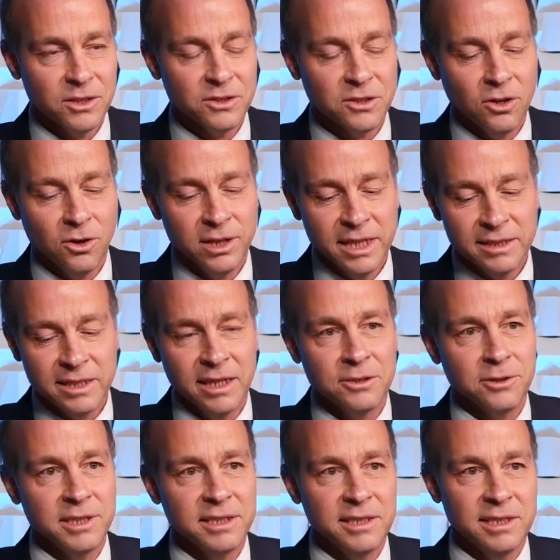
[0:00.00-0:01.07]
So its
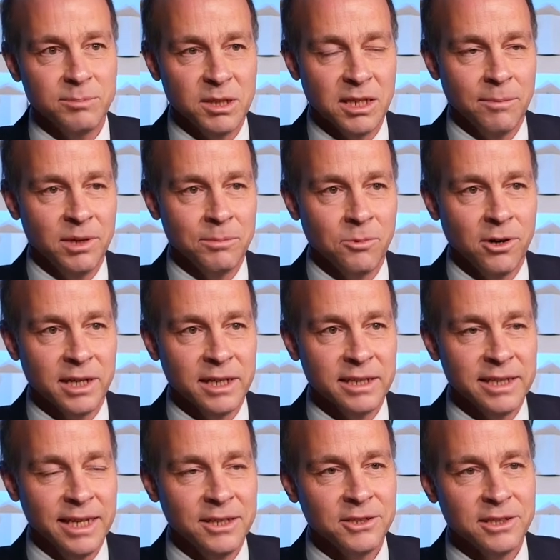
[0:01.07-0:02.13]
interest is becoming more
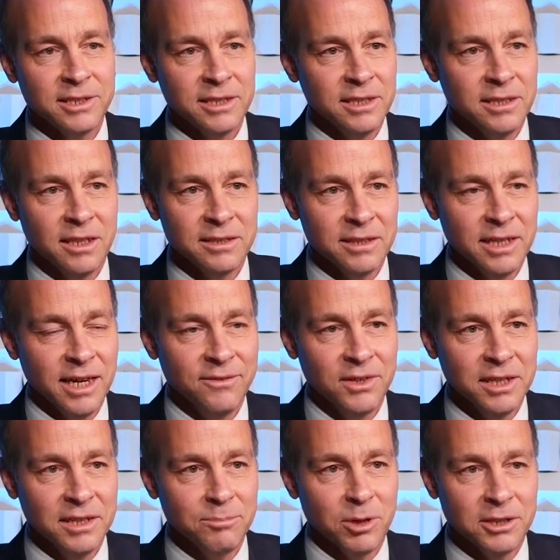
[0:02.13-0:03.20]
contagious. It doesn't have
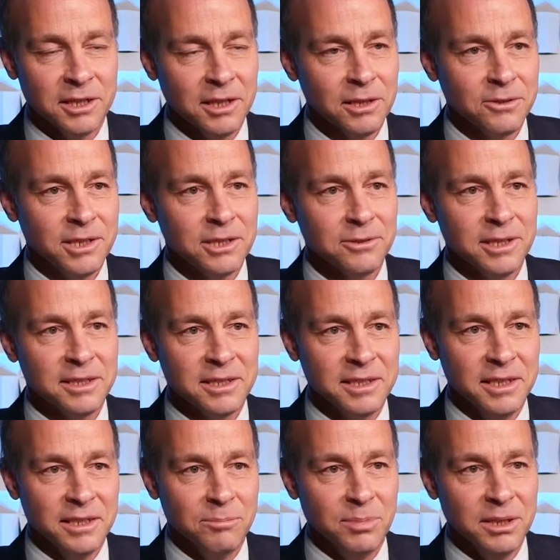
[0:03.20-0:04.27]
any particular interest
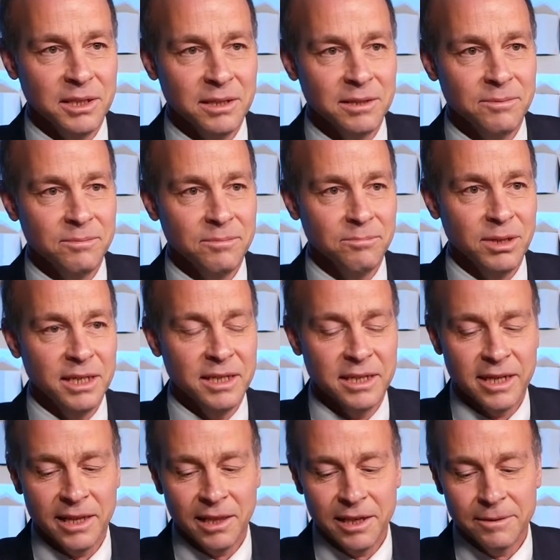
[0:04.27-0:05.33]
in being
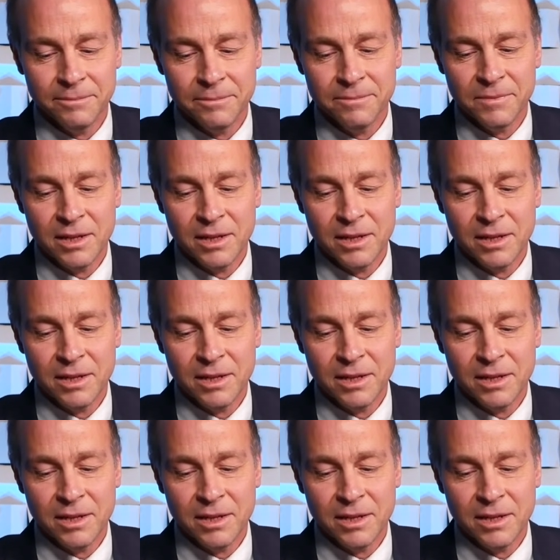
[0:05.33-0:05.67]
deadly.